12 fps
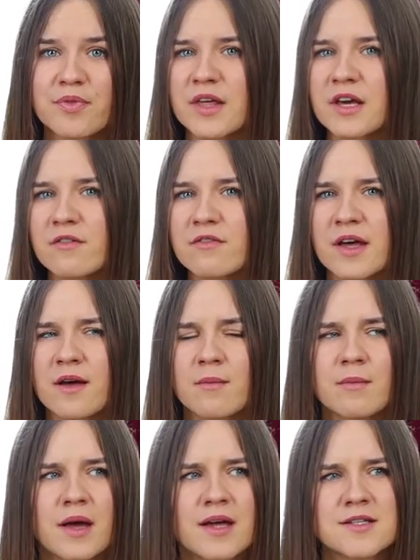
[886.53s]
Think of
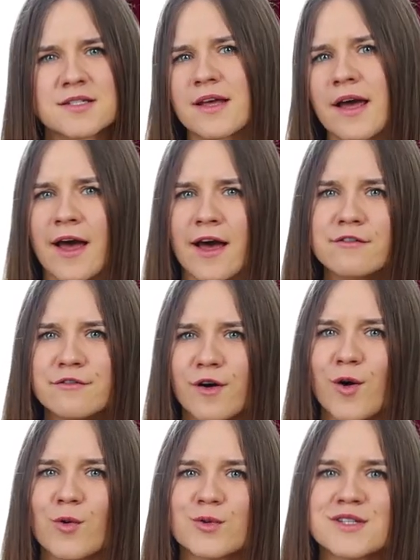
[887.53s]
them as
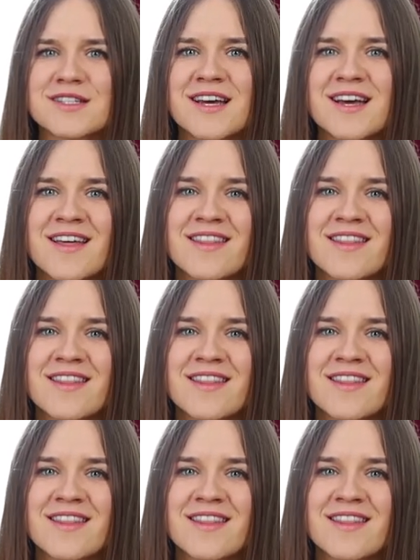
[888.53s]
headphones